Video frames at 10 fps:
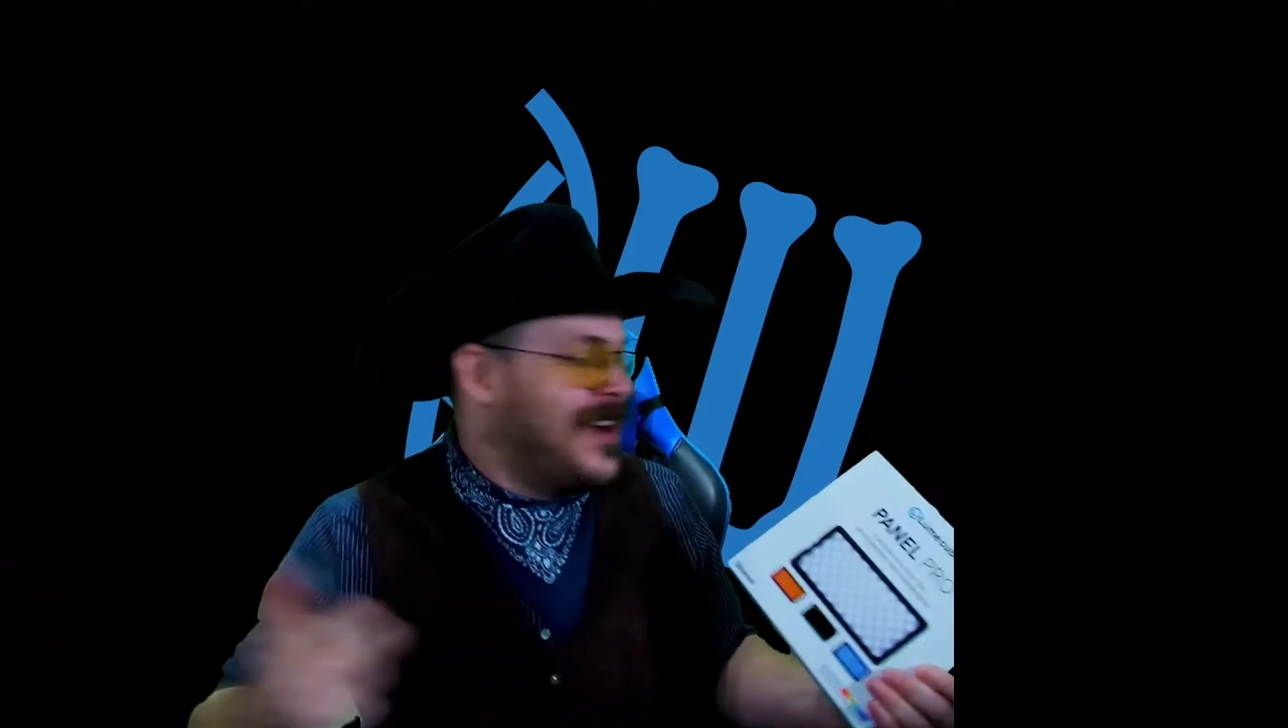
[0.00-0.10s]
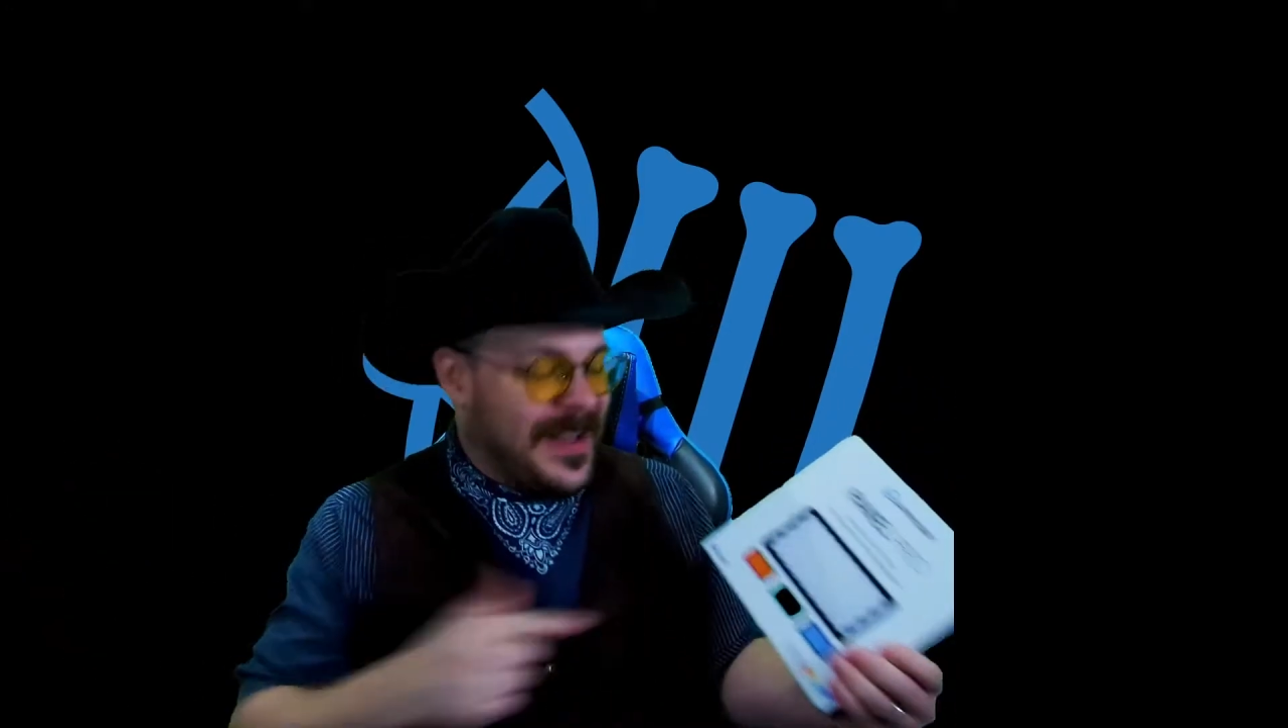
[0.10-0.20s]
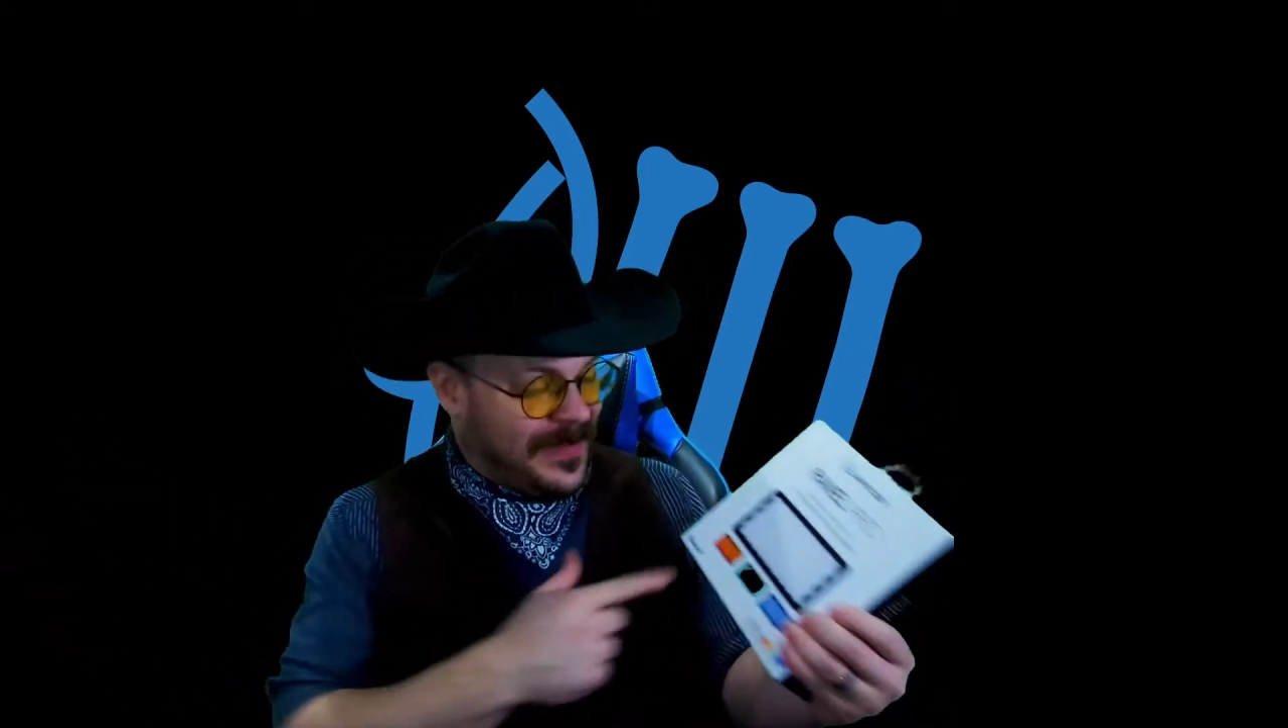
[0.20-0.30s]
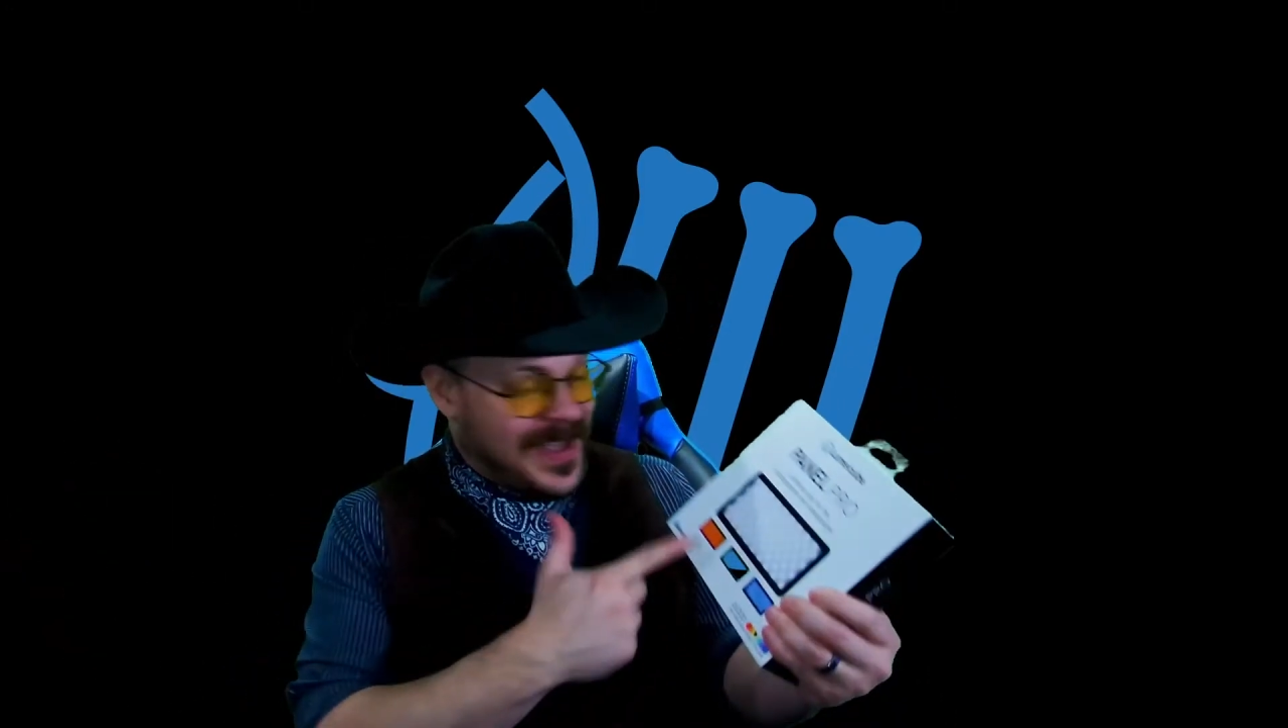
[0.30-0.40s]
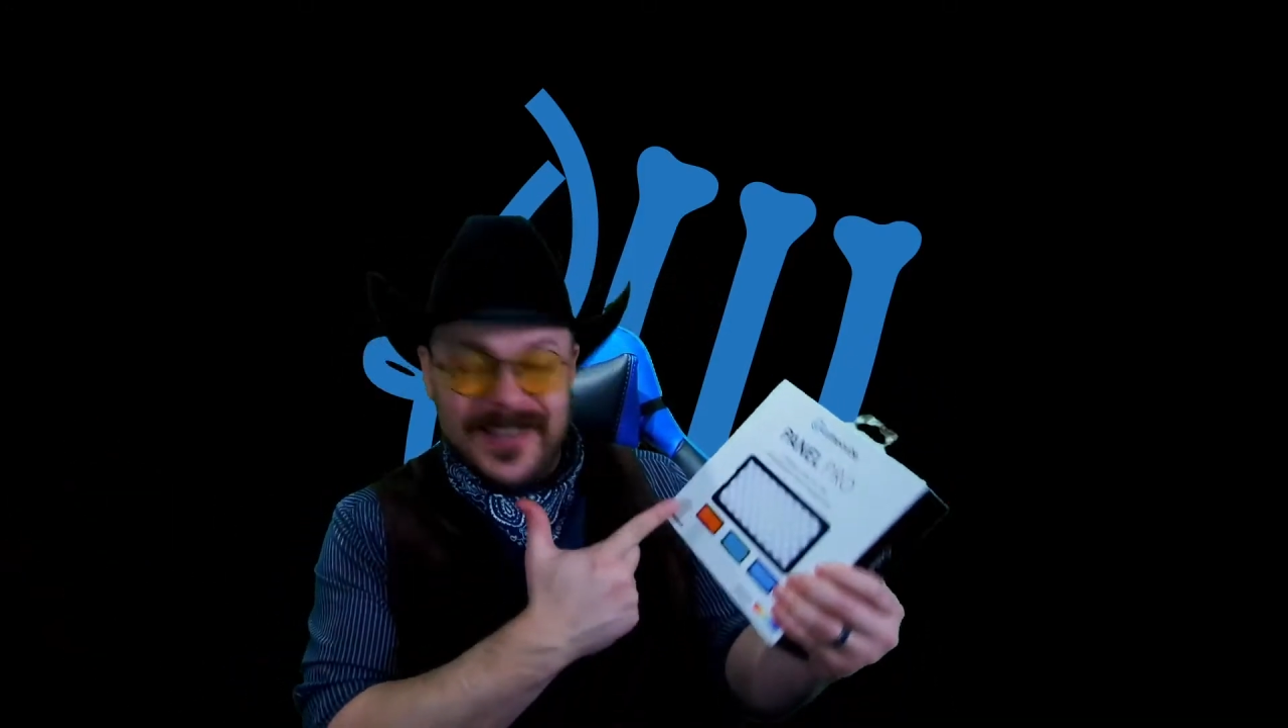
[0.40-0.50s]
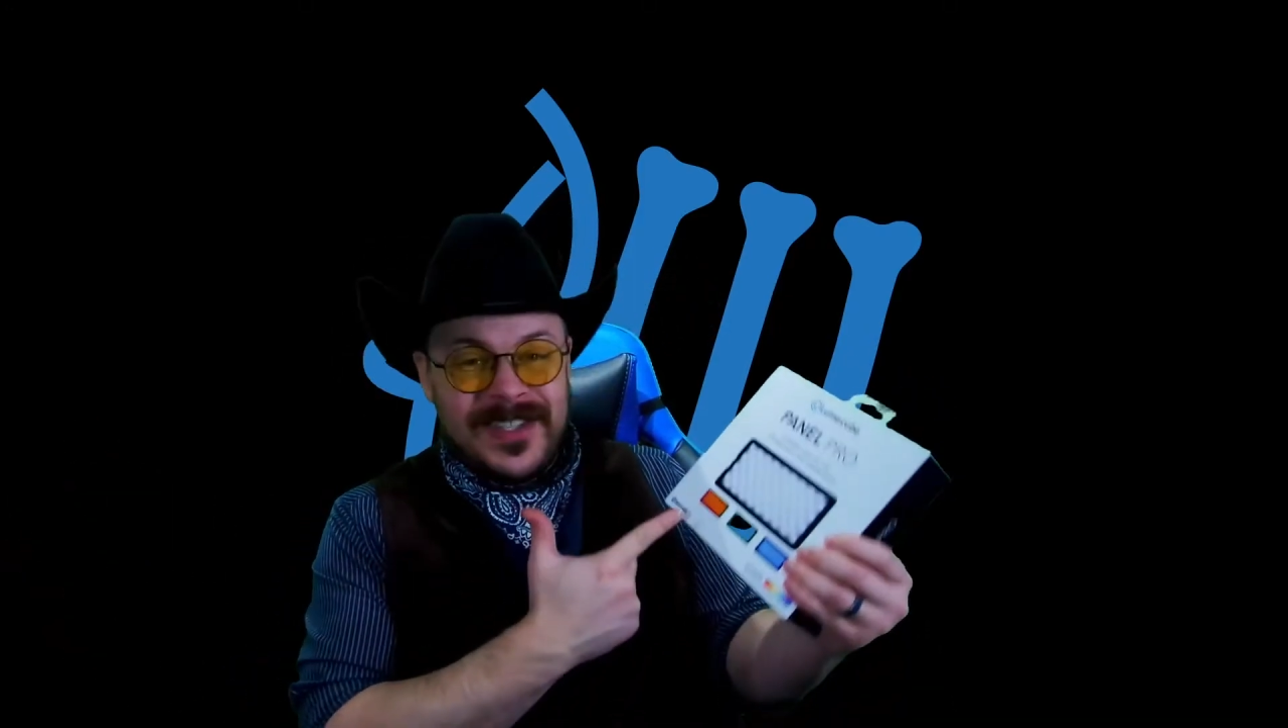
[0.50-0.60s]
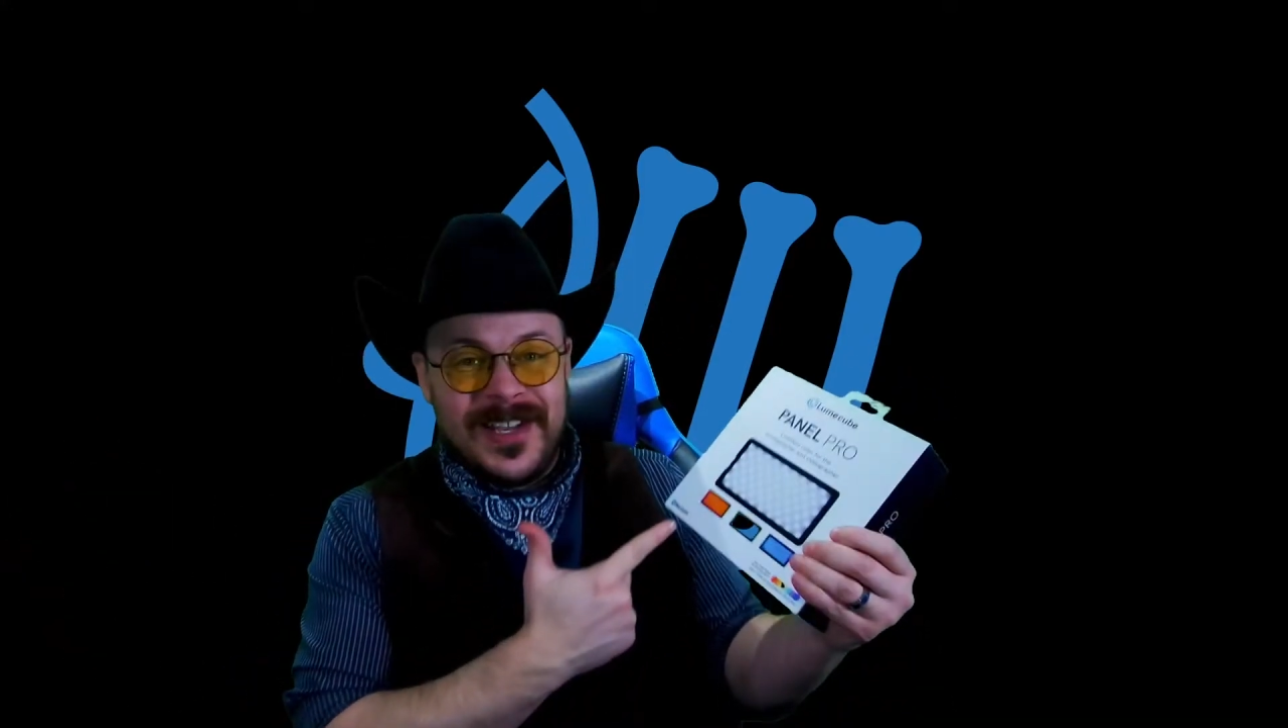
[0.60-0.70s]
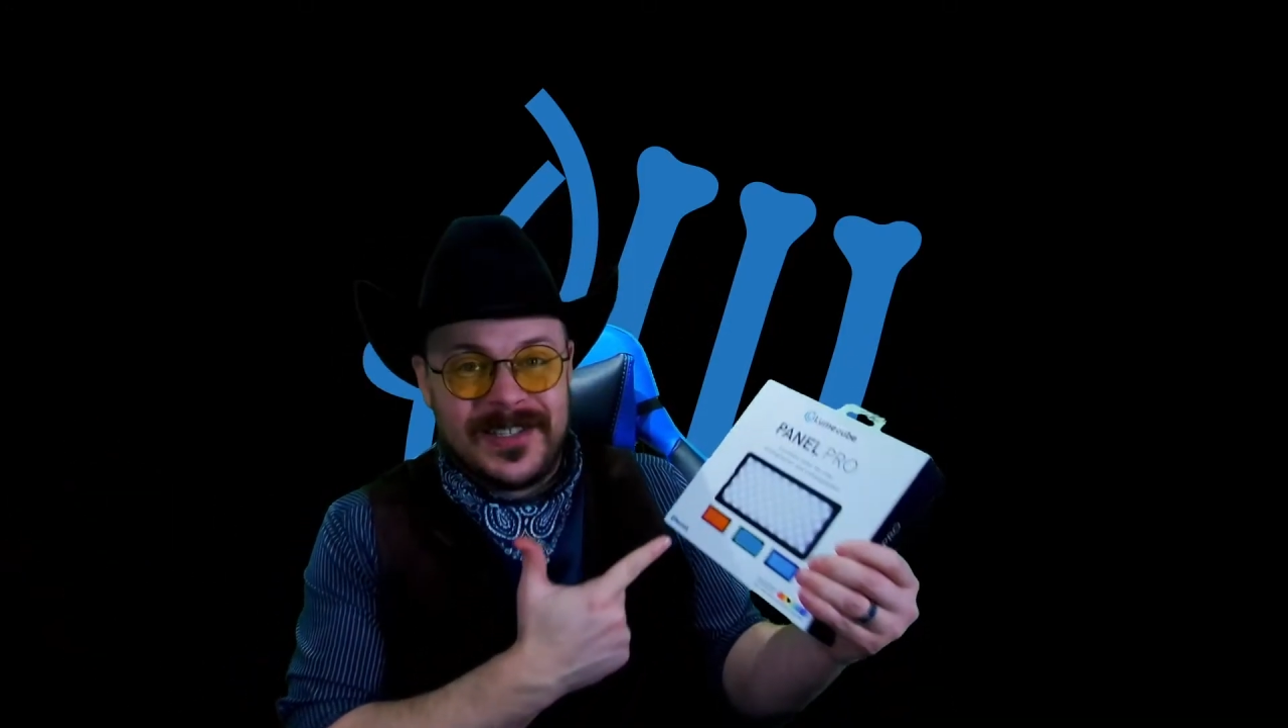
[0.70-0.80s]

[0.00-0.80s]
This thing's